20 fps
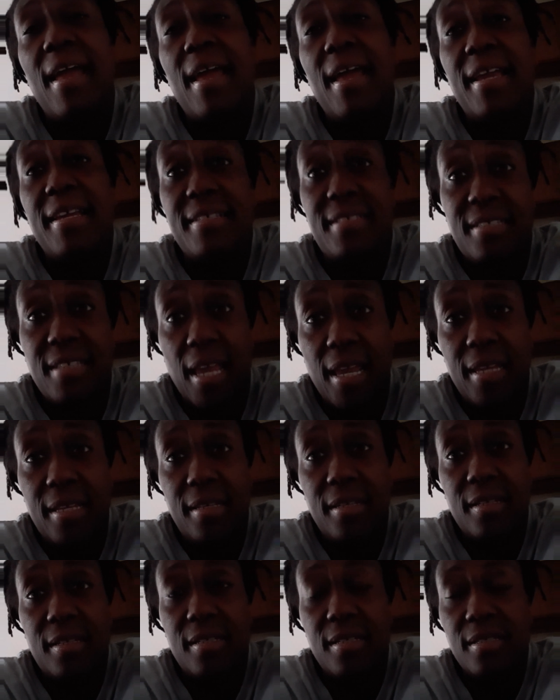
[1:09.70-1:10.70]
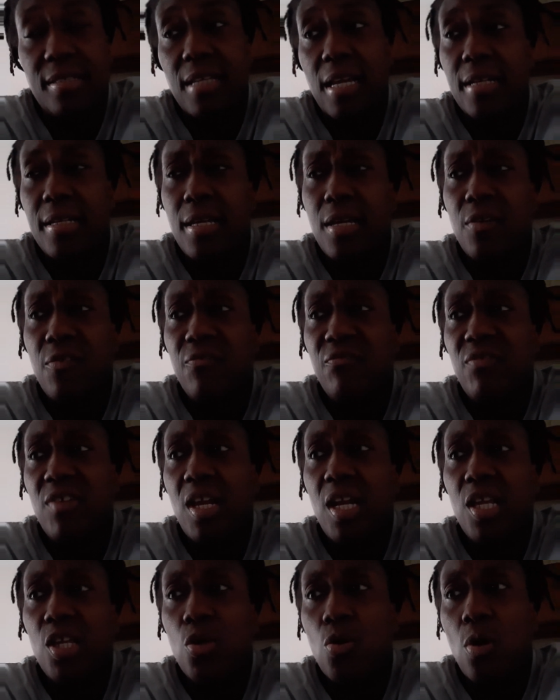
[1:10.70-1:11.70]
a saint because I did a
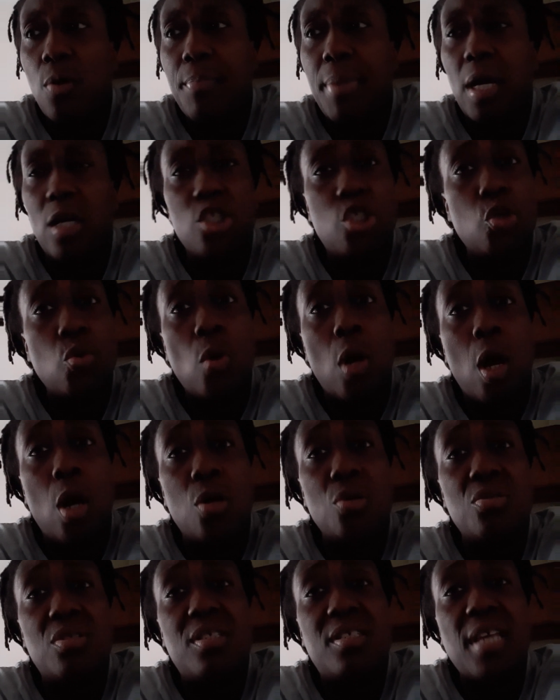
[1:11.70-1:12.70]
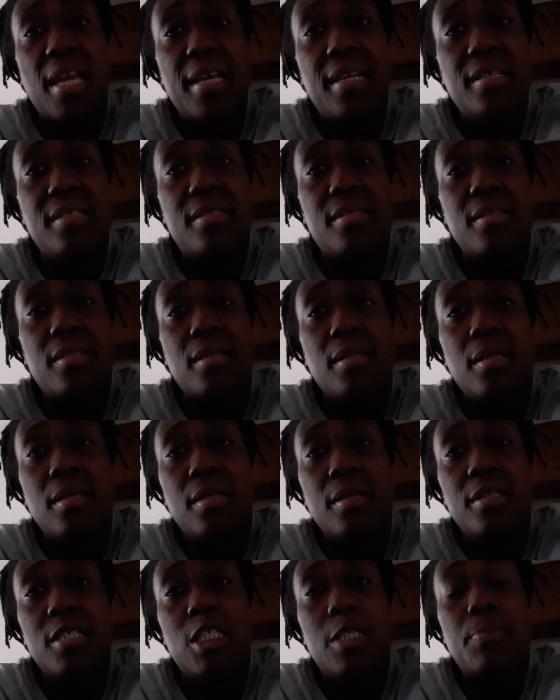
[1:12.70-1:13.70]
video about to all saints,
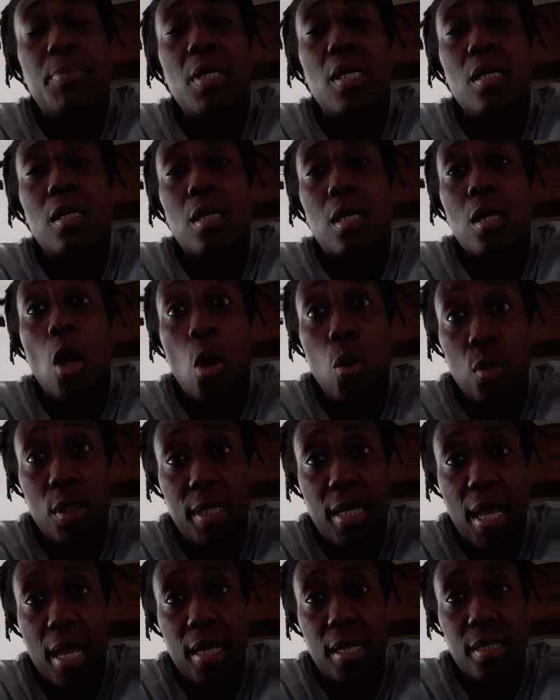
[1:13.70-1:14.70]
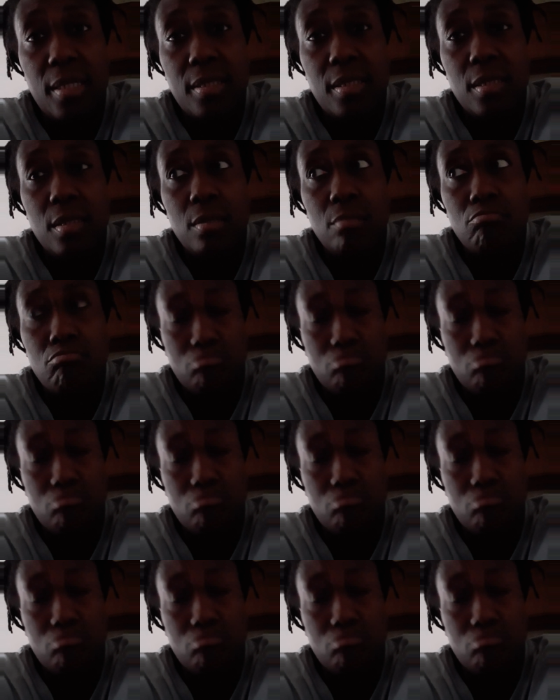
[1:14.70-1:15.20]
speaking of the holy days,